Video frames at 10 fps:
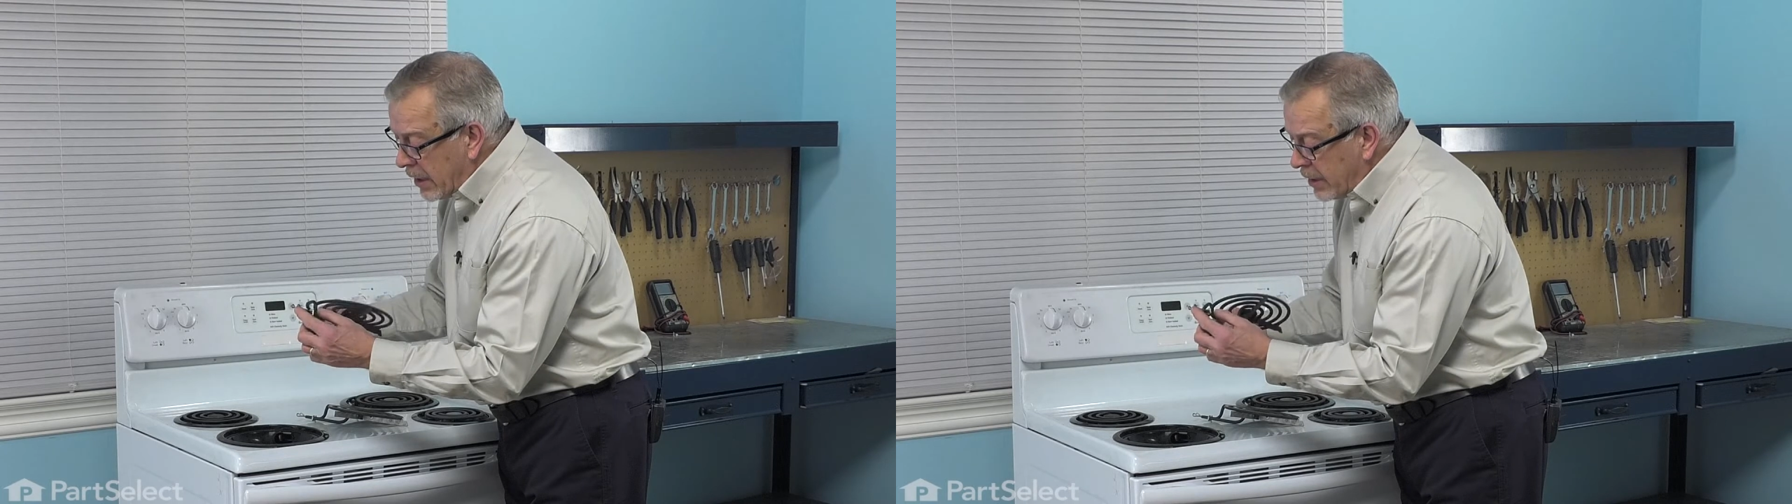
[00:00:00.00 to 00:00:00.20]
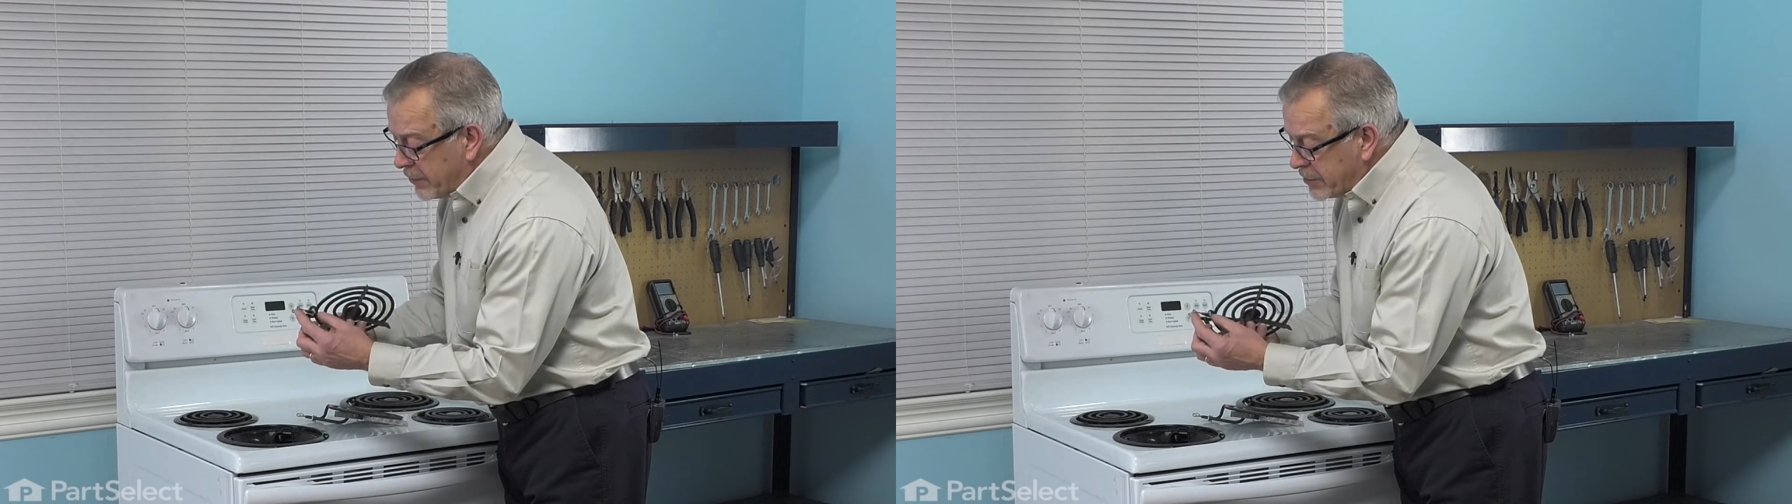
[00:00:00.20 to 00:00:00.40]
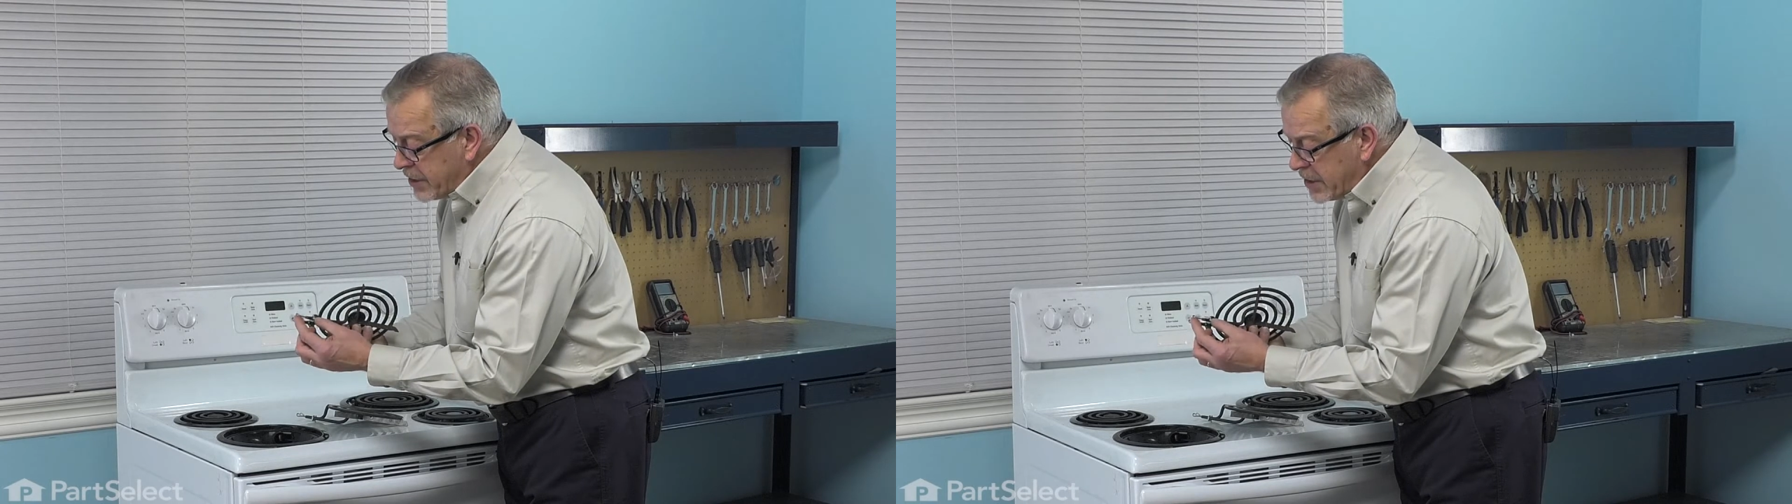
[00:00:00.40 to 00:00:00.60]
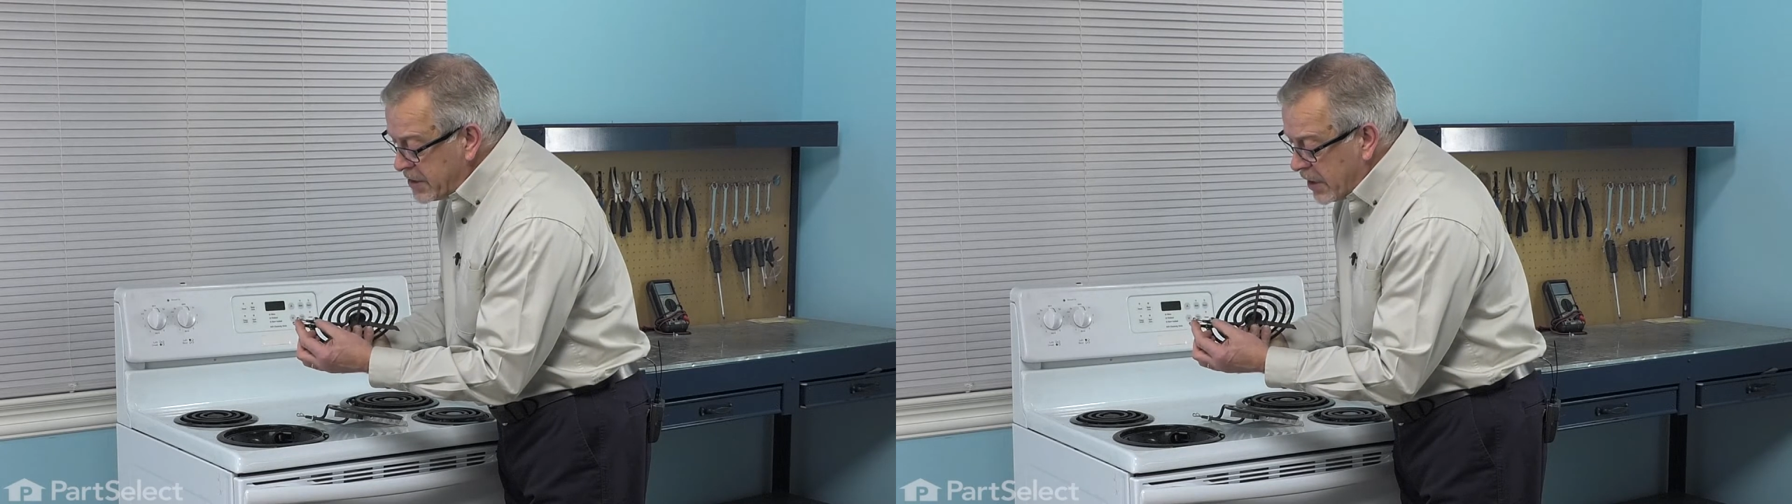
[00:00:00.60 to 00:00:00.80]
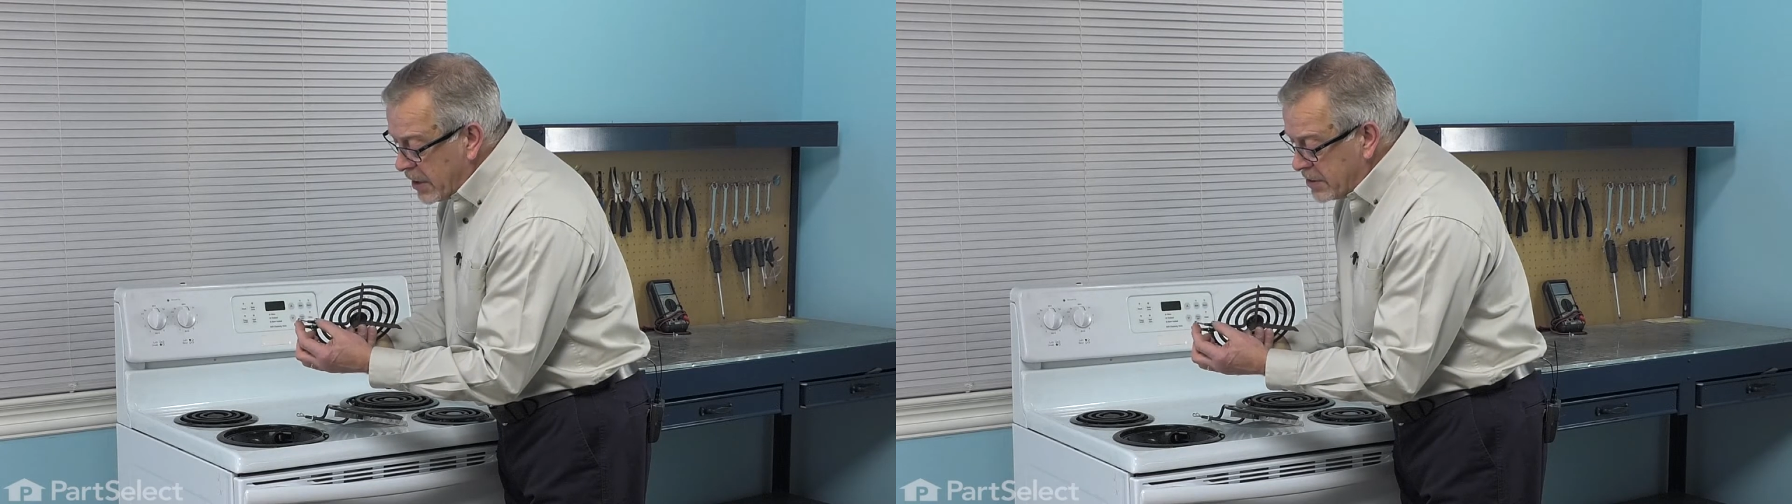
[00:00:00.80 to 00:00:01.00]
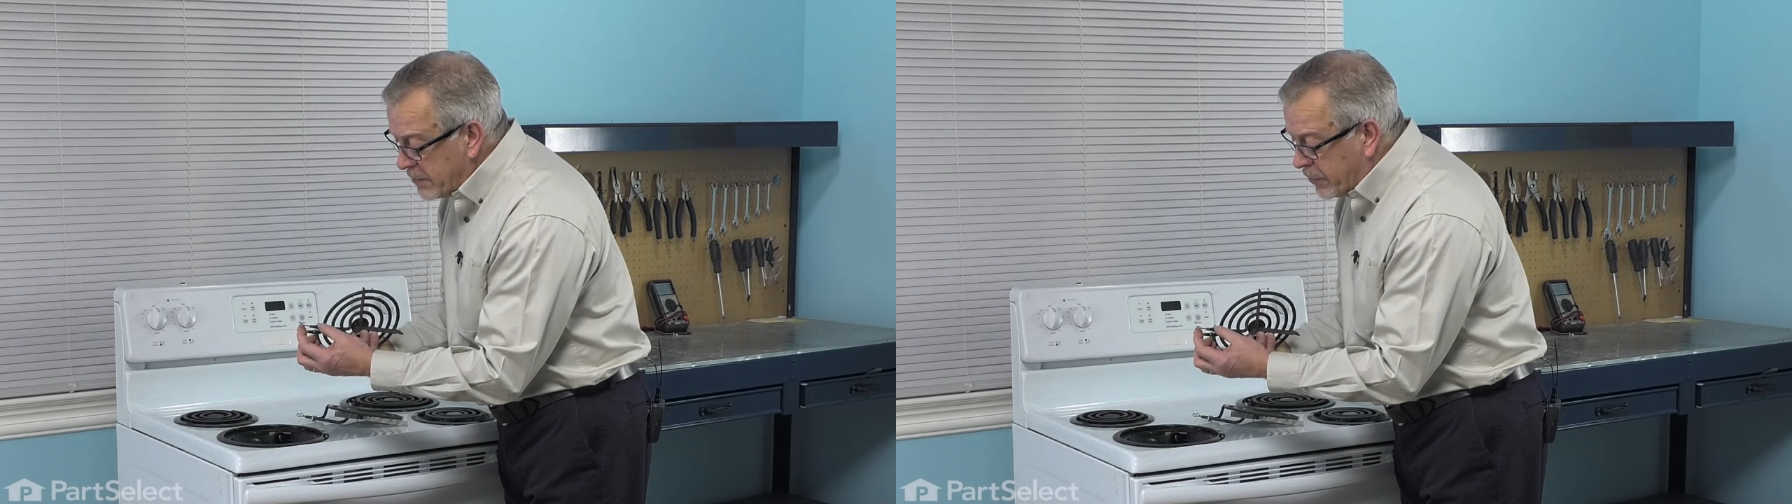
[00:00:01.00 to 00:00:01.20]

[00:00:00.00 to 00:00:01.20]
and if there's any signs of